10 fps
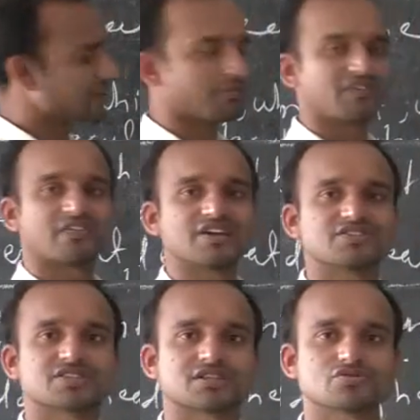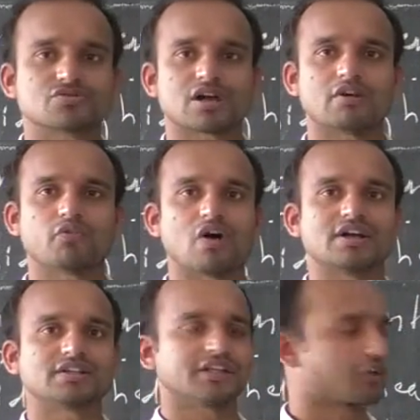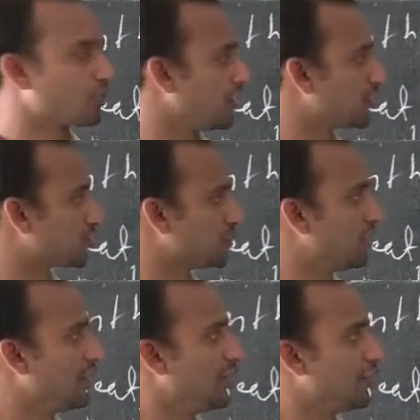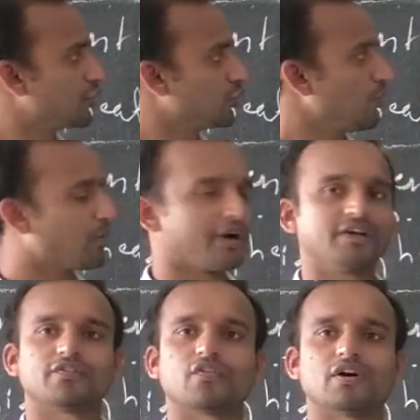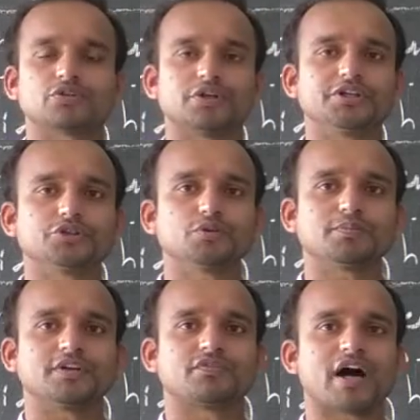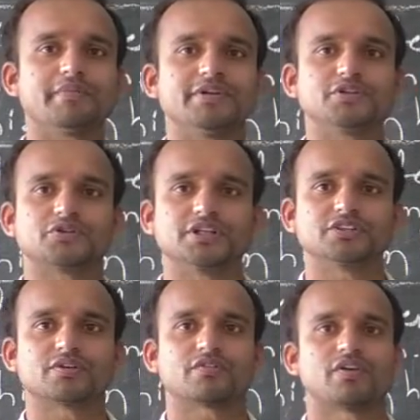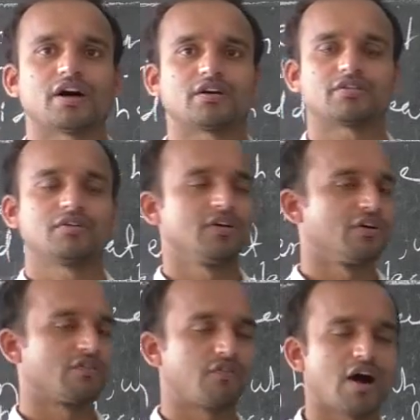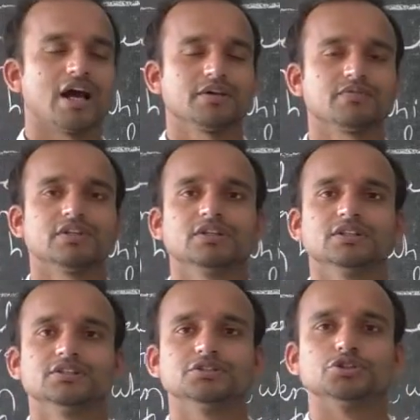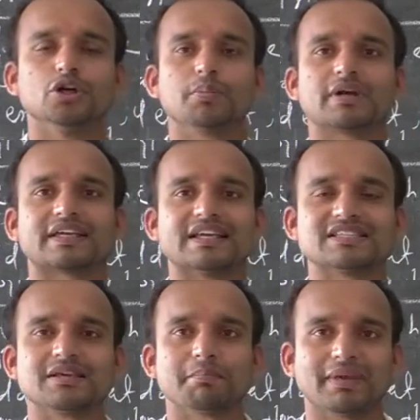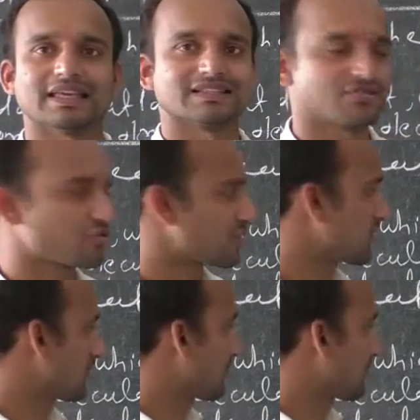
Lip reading: of vaporization of water equal to 22.5 into 10 to the power 5 joule per kg. Means